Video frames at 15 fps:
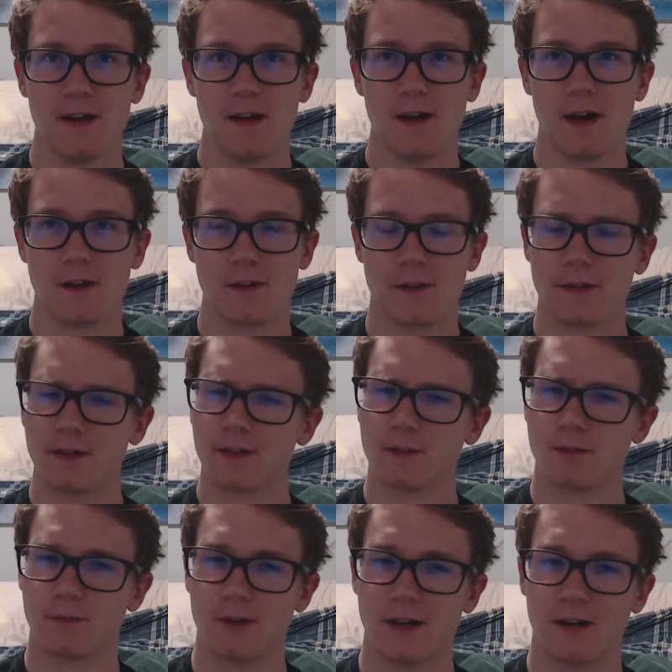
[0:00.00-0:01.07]
I thought, this
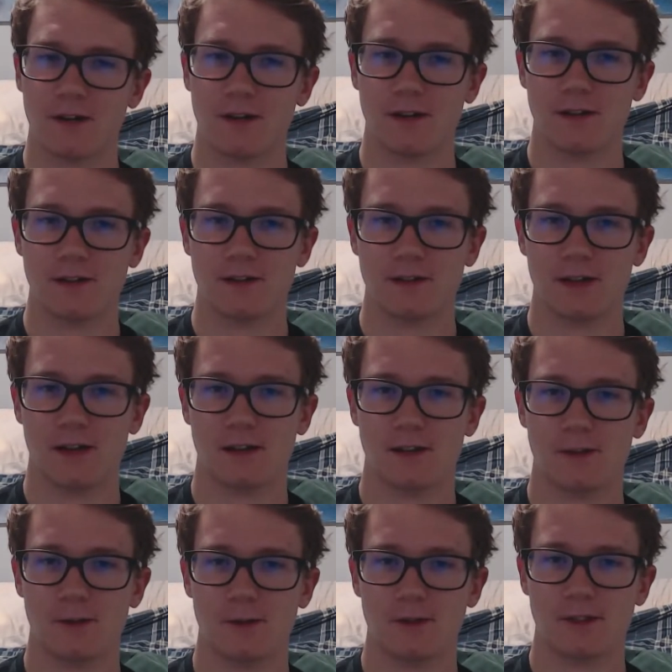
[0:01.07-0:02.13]
is weird, and decided to
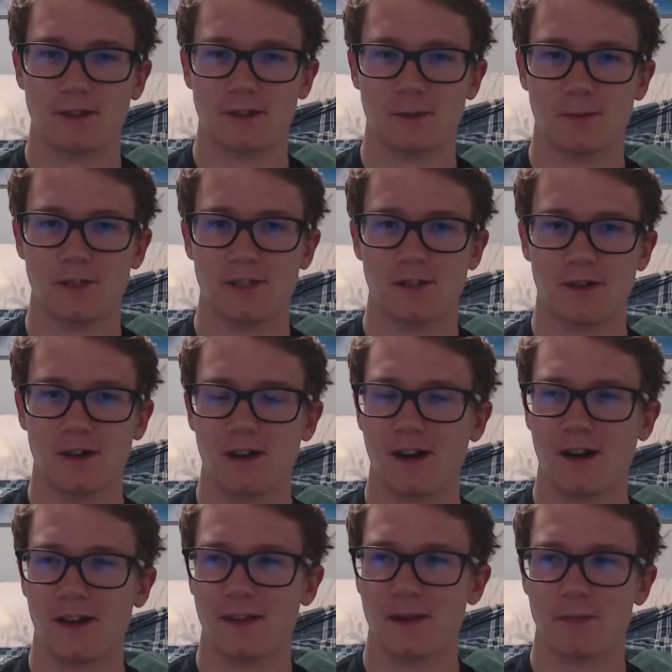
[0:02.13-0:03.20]
do a system restart,
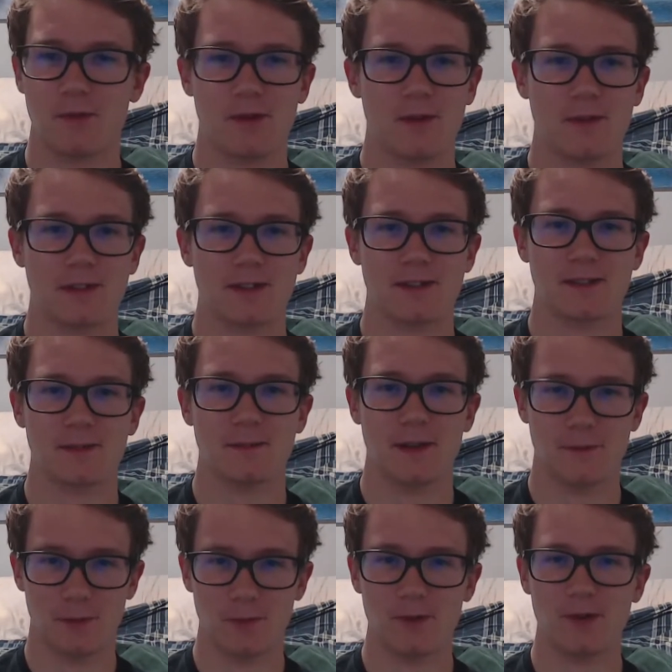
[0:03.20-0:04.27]
and at that point my system
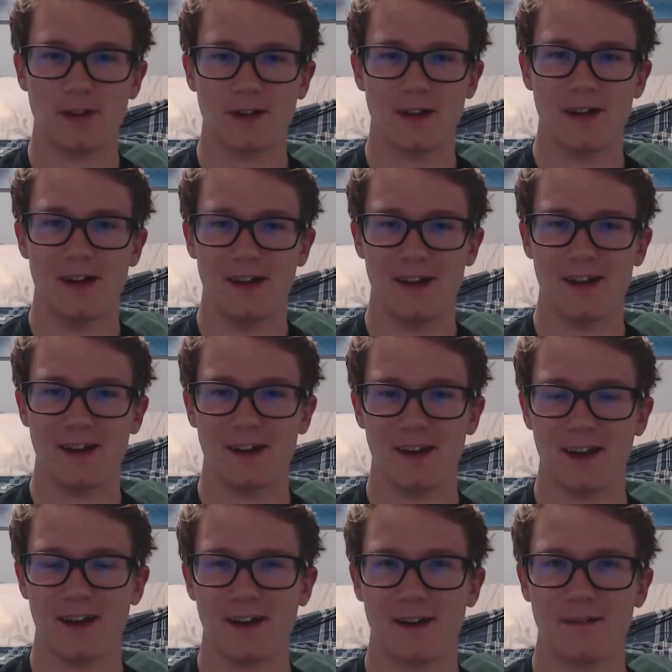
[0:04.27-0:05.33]
never booted.
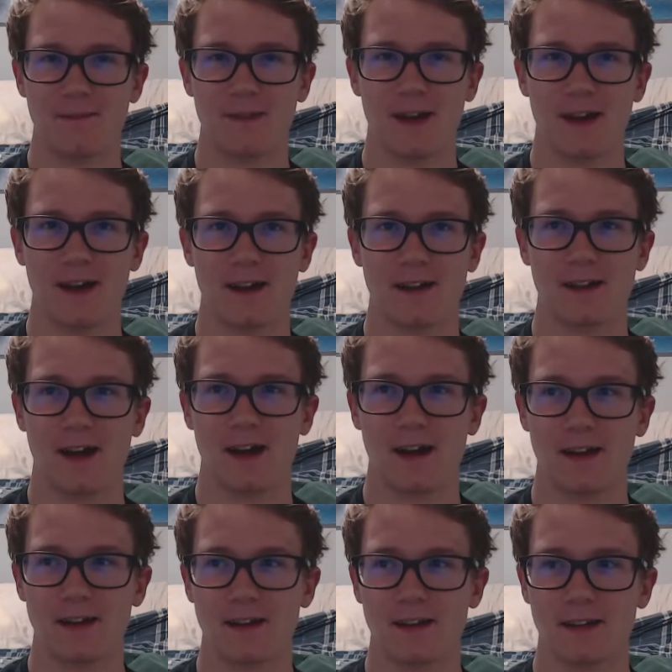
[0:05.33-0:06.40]
And
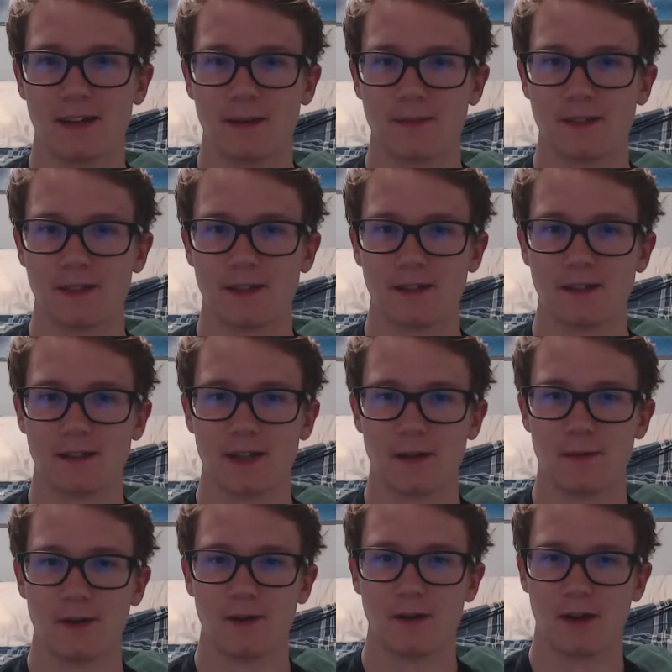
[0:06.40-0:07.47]
I kept seeing this thing
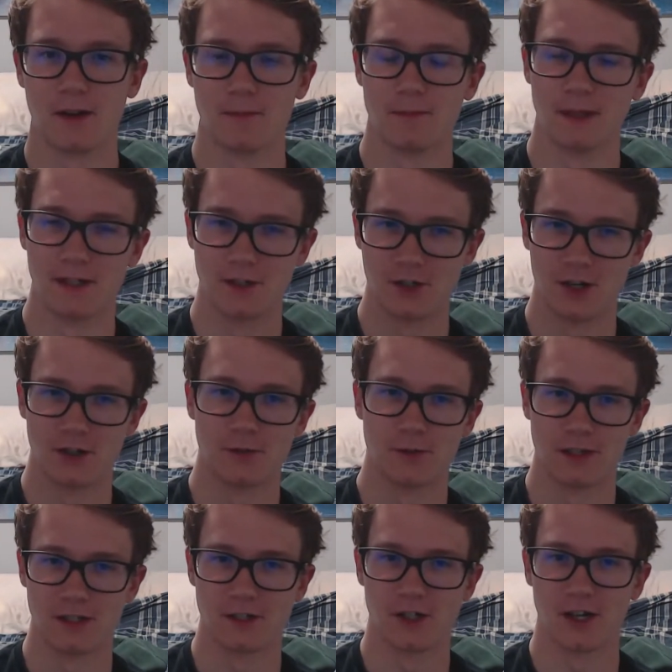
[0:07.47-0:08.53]
about
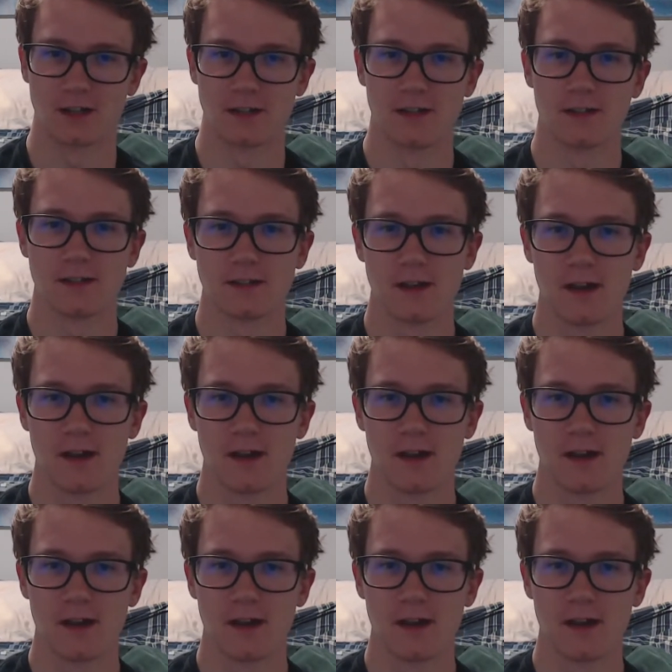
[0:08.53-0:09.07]
doing a check disk.